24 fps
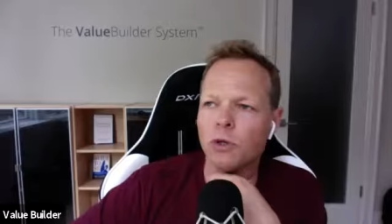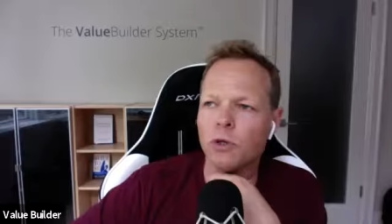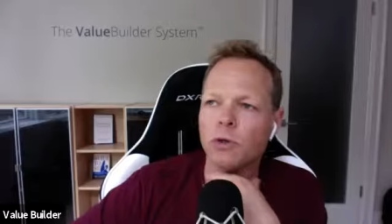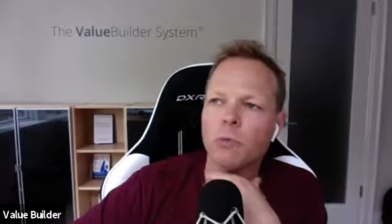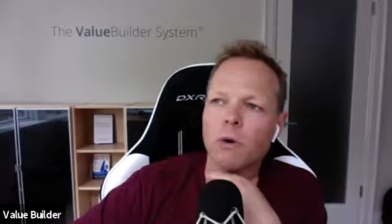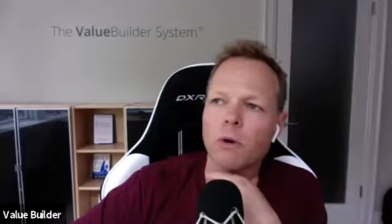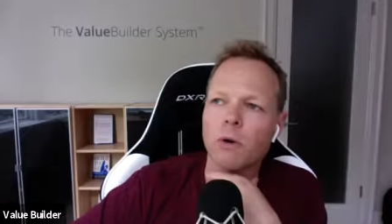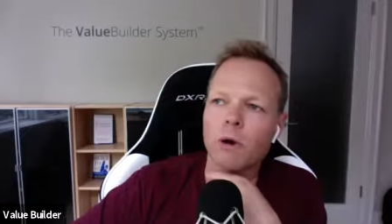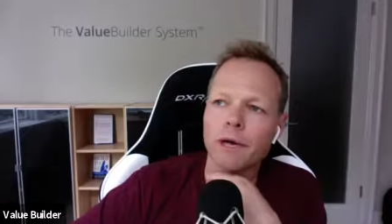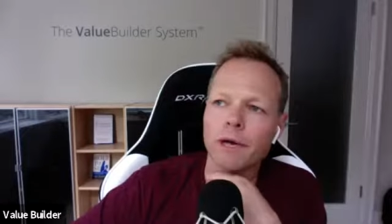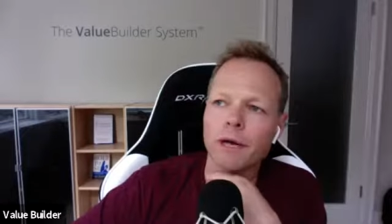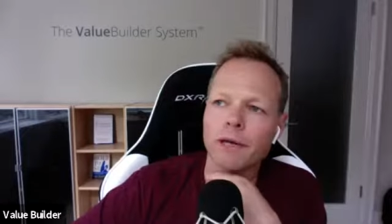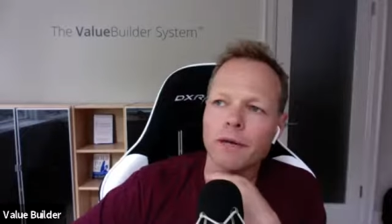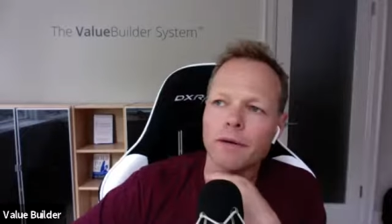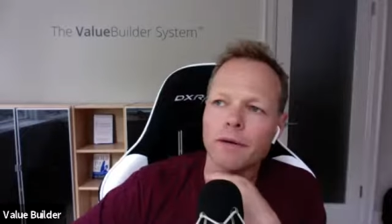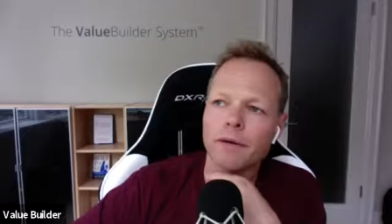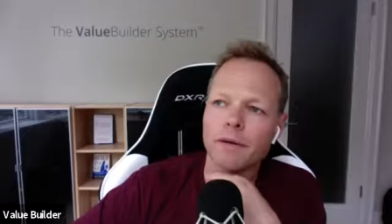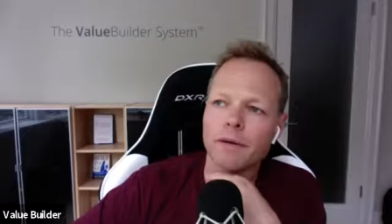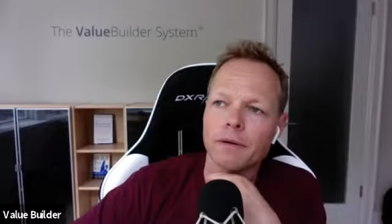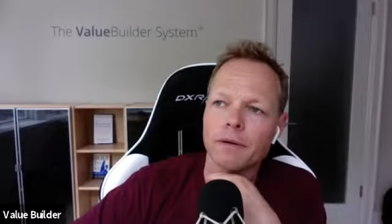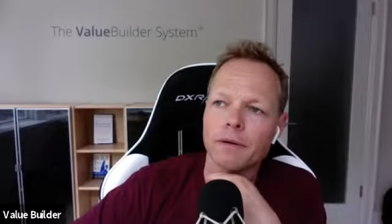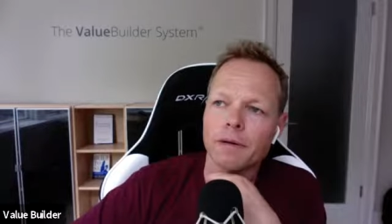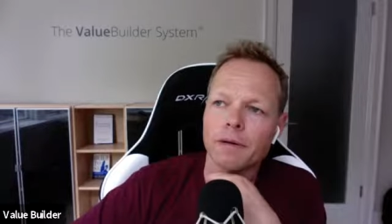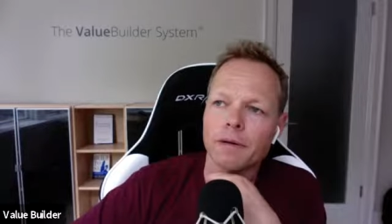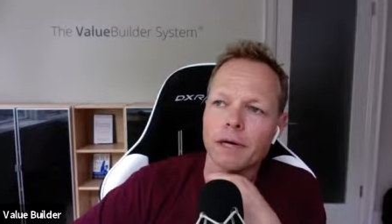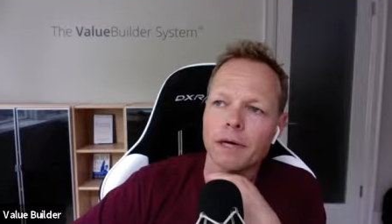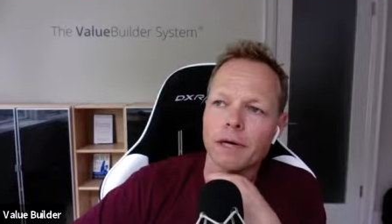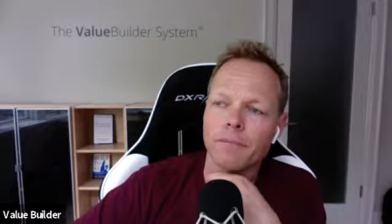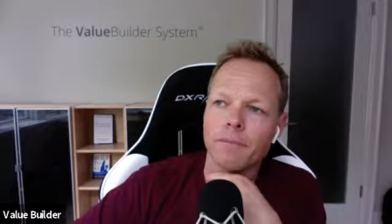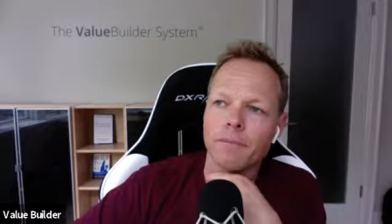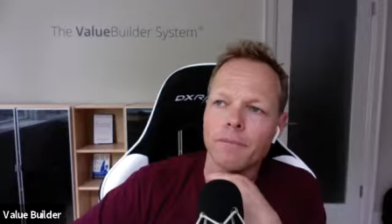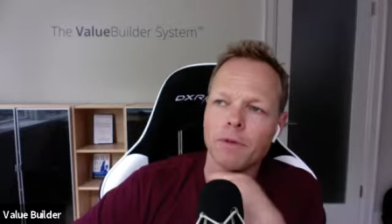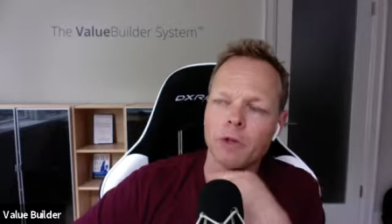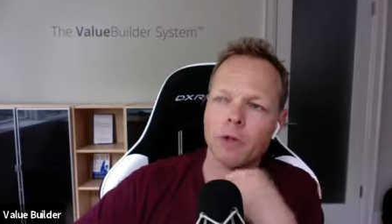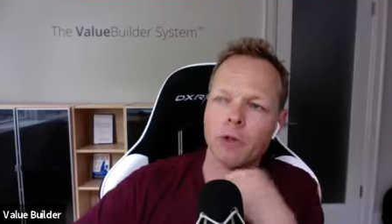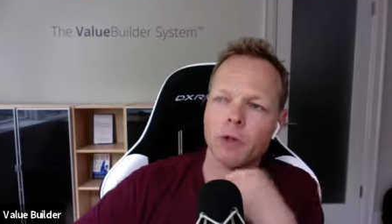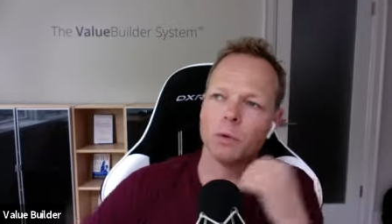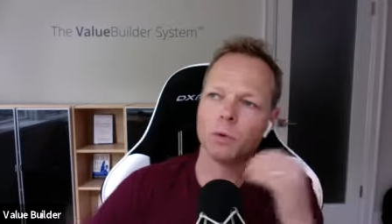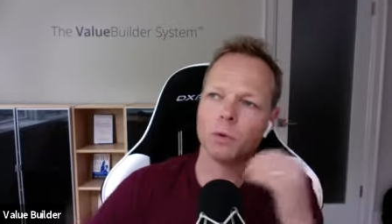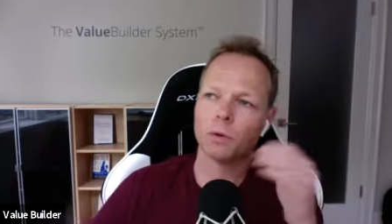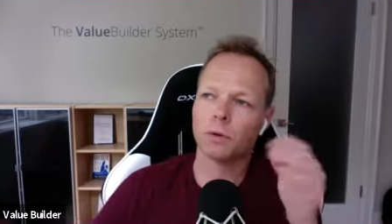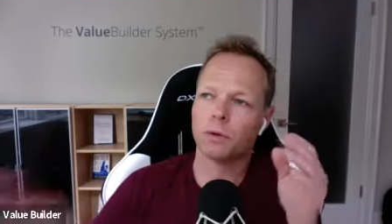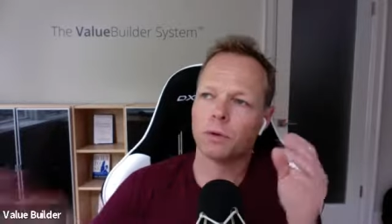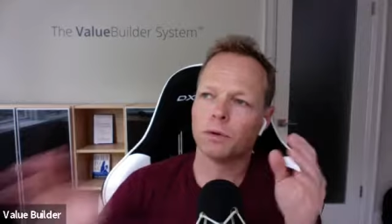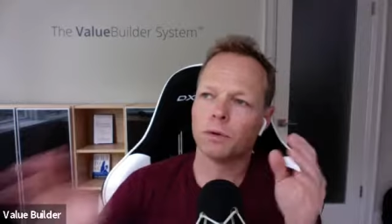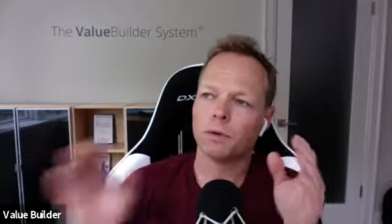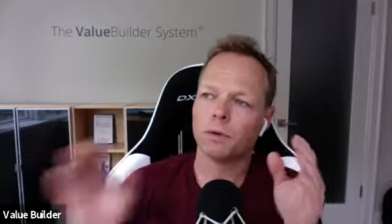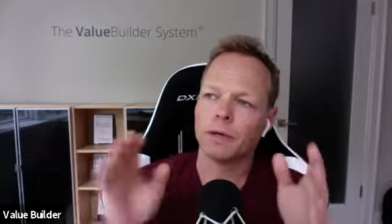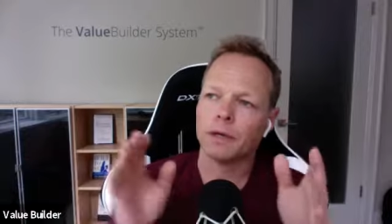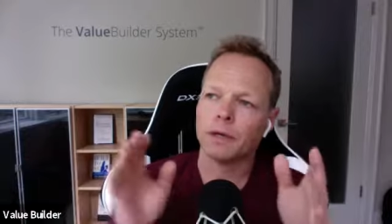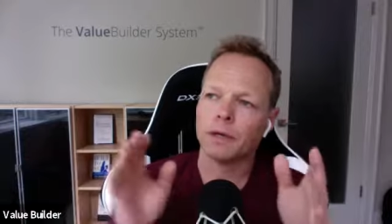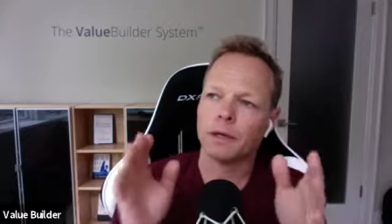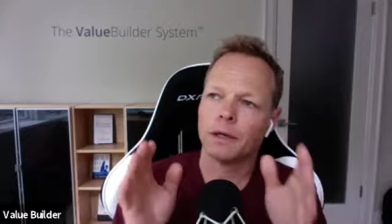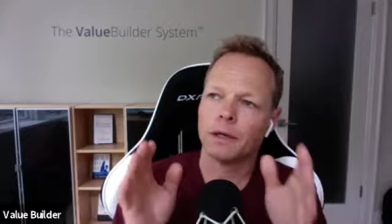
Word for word: mind, uh, you were